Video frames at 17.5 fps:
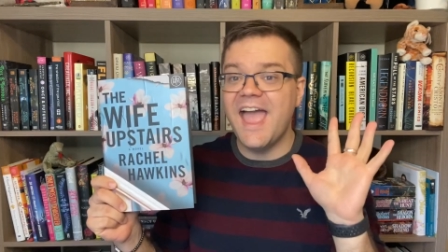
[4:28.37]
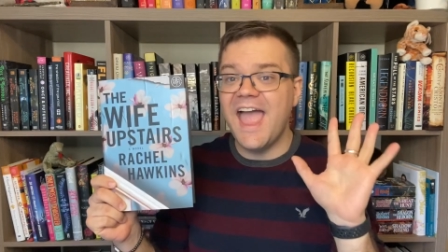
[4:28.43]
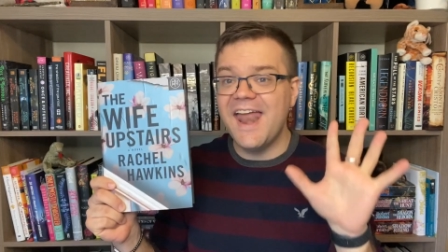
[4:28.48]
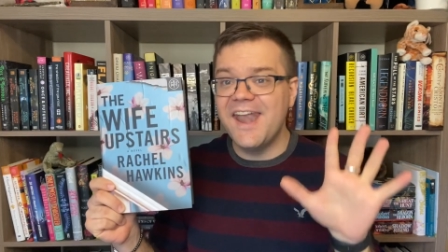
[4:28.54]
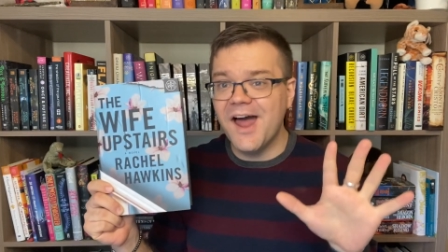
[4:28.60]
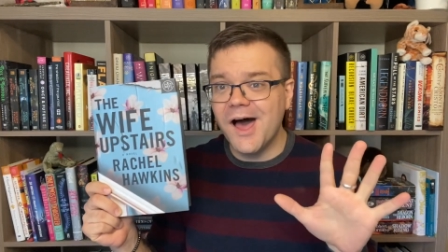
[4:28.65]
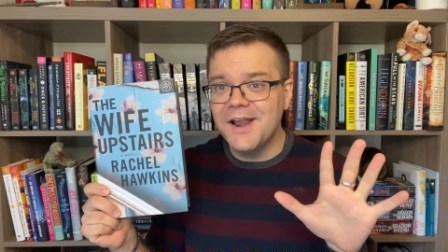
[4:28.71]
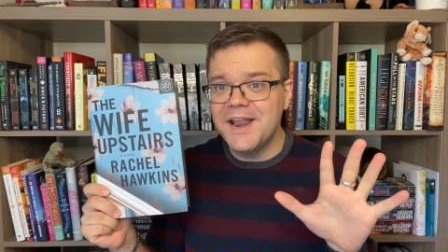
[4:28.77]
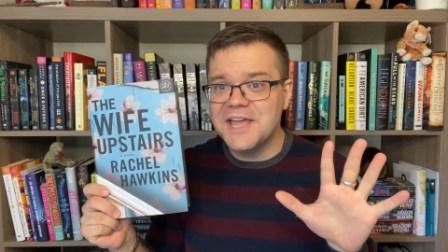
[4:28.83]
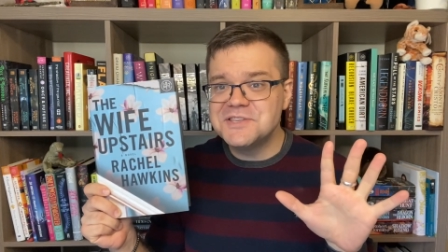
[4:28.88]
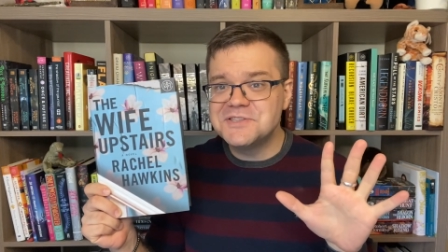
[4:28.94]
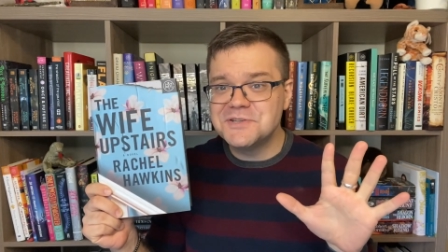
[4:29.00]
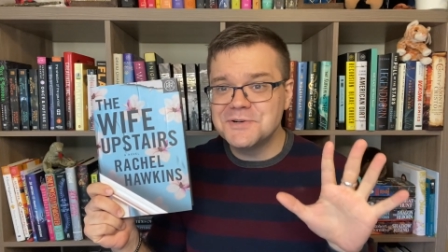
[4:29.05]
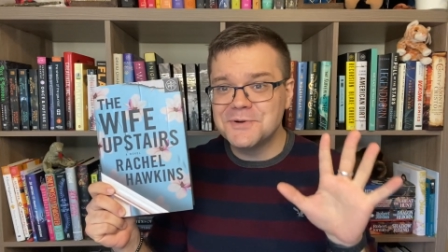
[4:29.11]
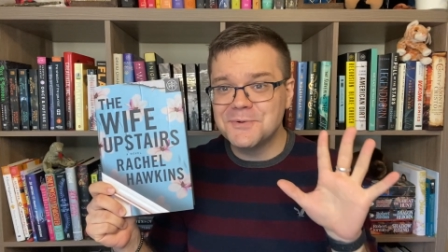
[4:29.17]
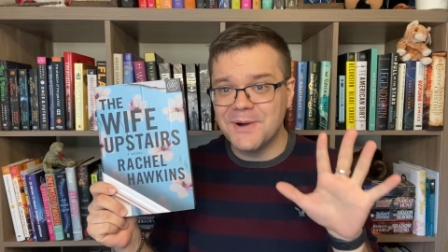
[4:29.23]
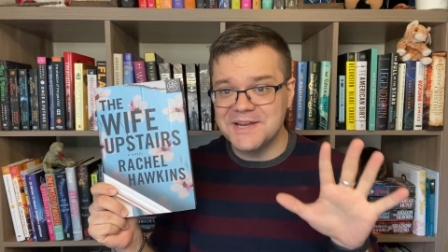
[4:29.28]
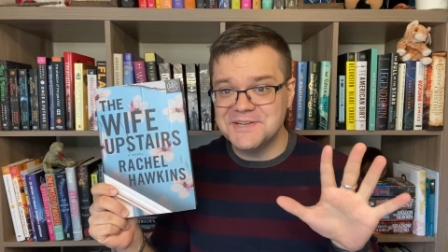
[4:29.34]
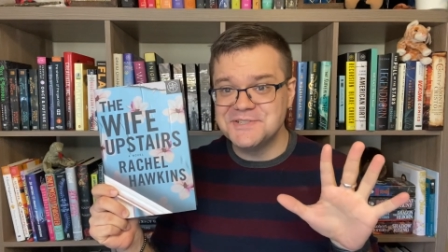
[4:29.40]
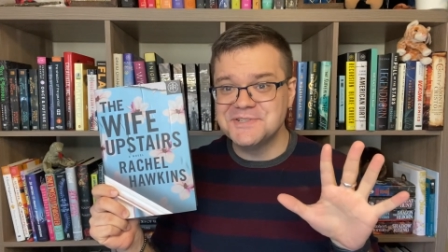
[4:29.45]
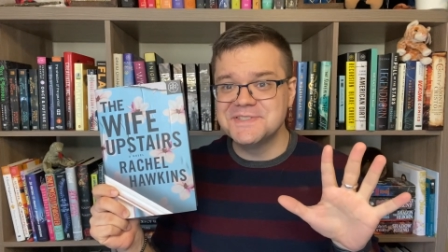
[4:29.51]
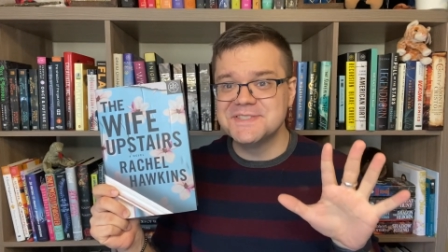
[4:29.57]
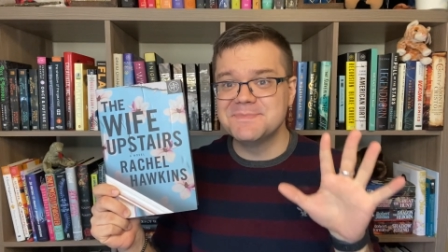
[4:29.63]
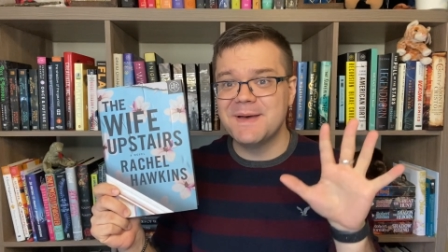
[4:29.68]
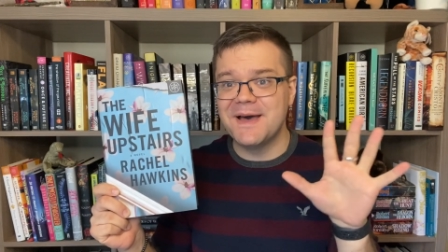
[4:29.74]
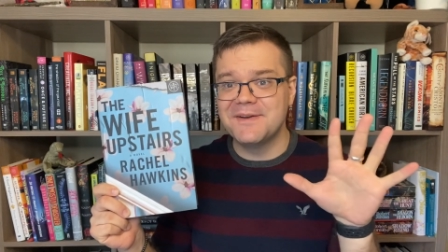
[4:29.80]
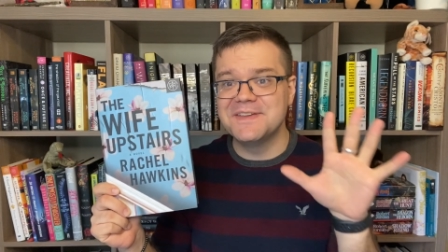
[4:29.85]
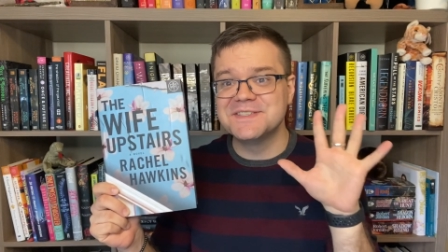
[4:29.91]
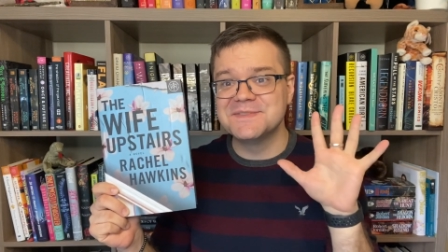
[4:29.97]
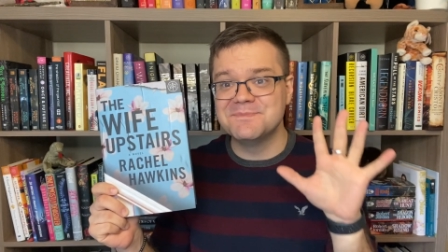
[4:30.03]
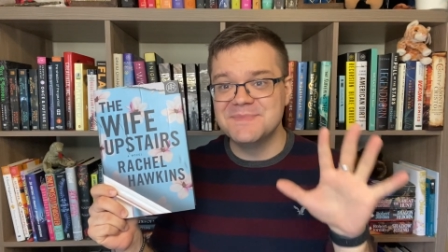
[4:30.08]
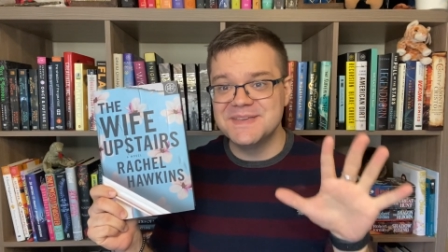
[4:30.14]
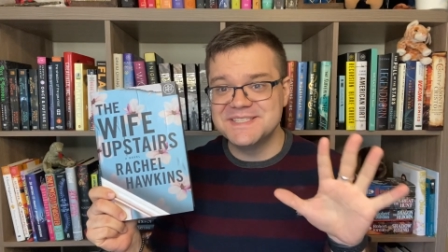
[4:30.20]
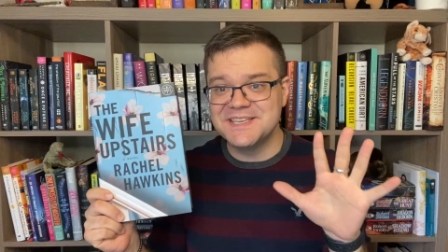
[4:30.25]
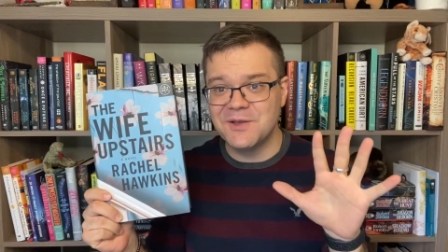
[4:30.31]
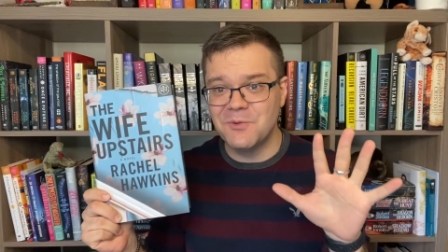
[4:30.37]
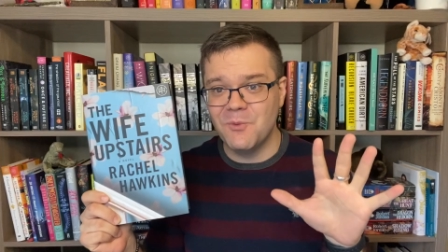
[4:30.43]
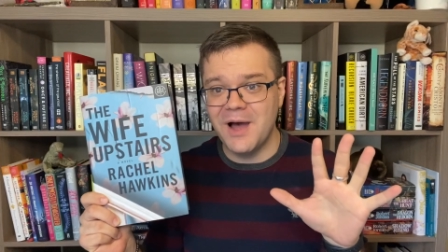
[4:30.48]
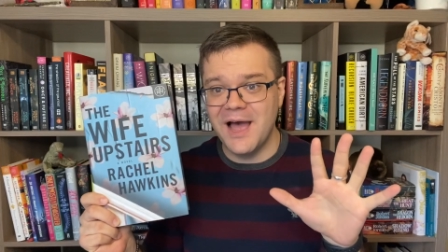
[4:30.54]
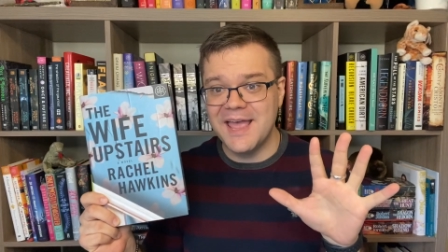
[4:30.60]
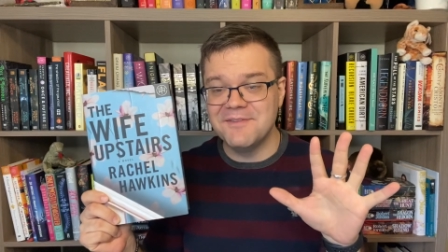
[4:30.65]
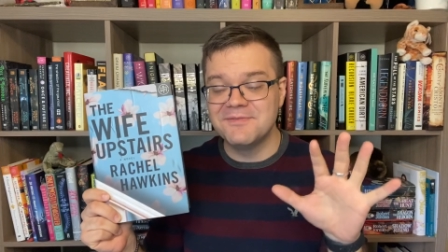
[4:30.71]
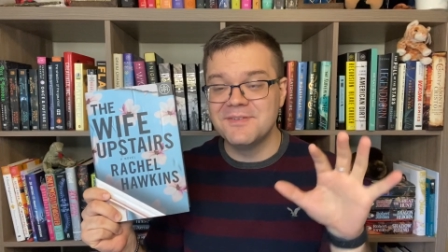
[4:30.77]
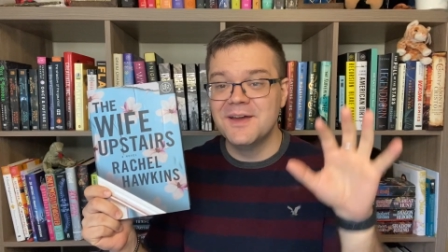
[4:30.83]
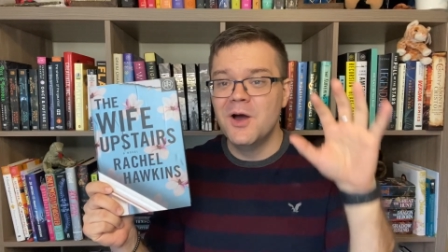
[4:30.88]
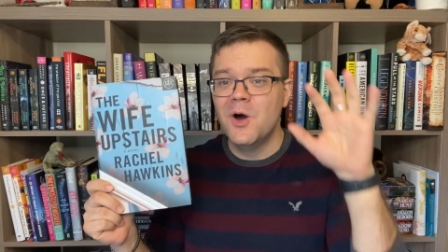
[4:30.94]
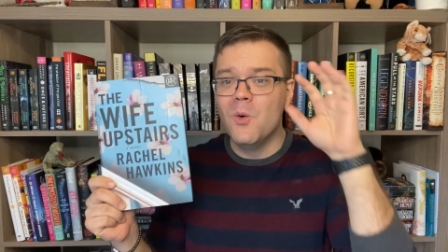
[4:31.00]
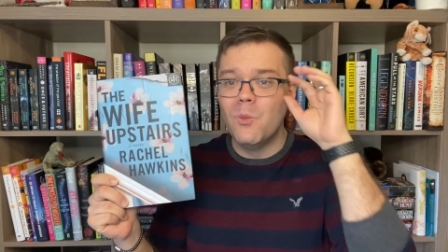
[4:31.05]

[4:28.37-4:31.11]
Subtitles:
and unanswered questions about his missing wife.